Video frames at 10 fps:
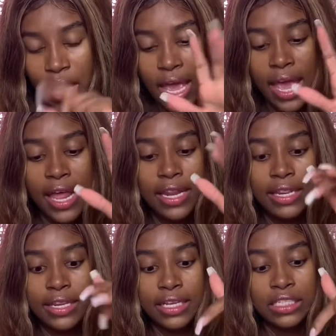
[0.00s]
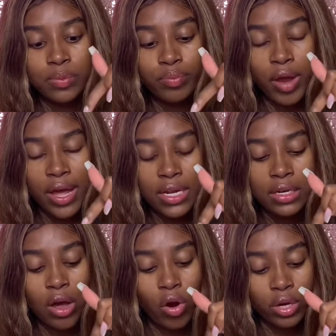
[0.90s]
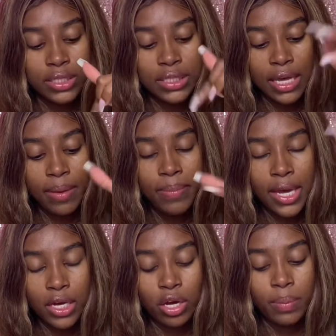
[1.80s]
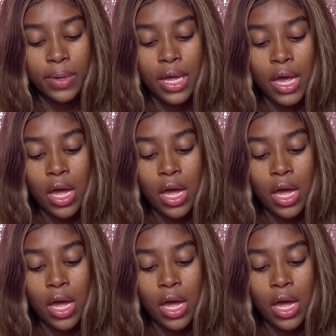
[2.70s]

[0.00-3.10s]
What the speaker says: And this brand, RCM makeup